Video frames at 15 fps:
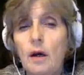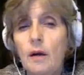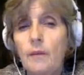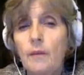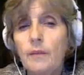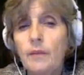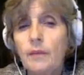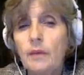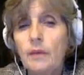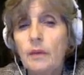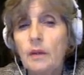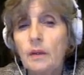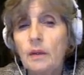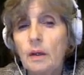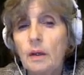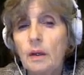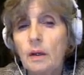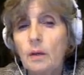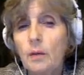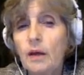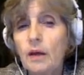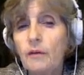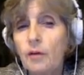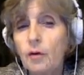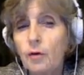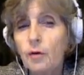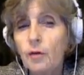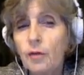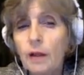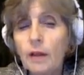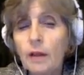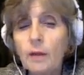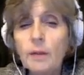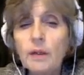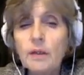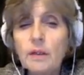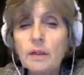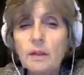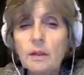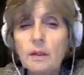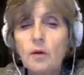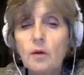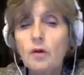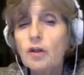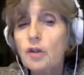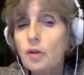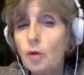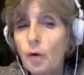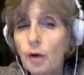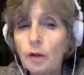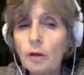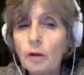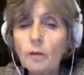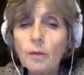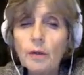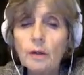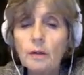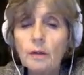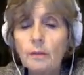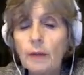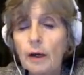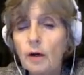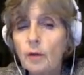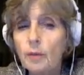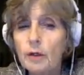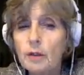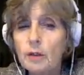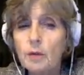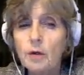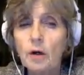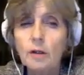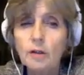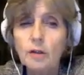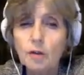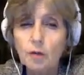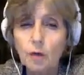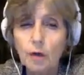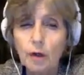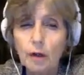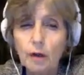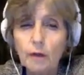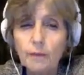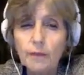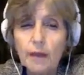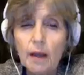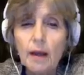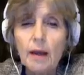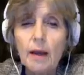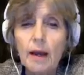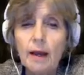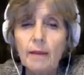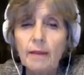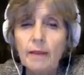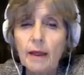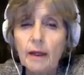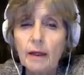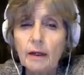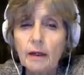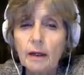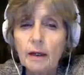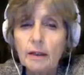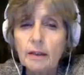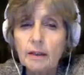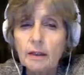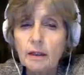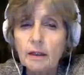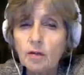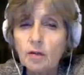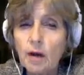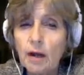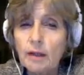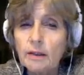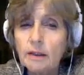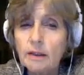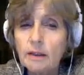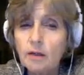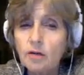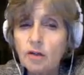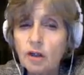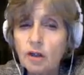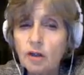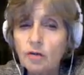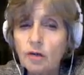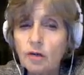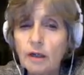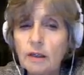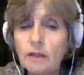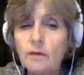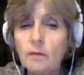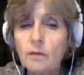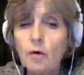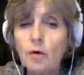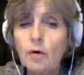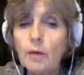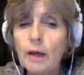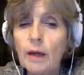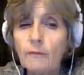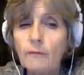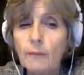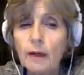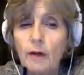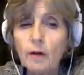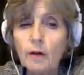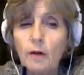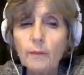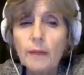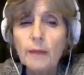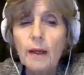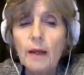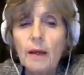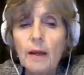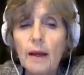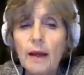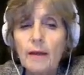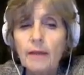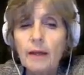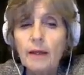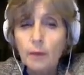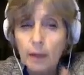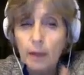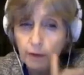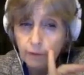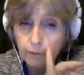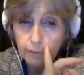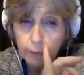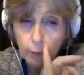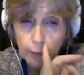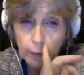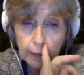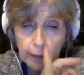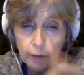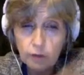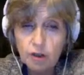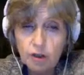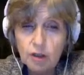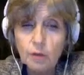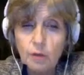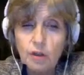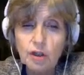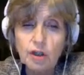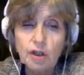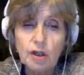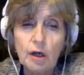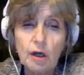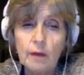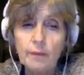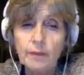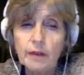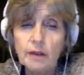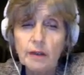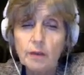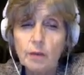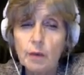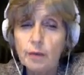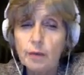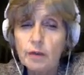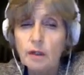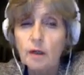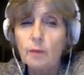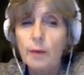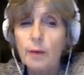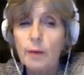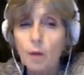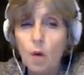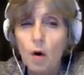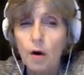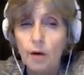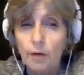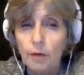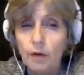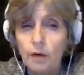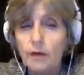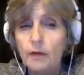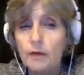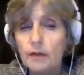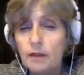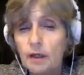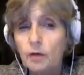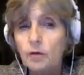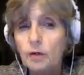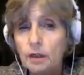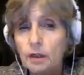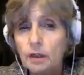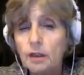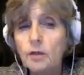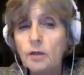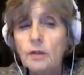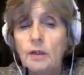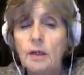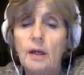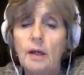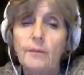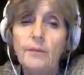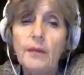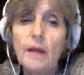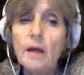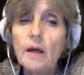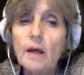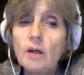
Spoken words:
we have the earth element, or soil. In macrobiotics, we call it soil. And then as energy contracts even more, we have metal. And then we have floating energy, which is represented by water. And then the cycle continues again.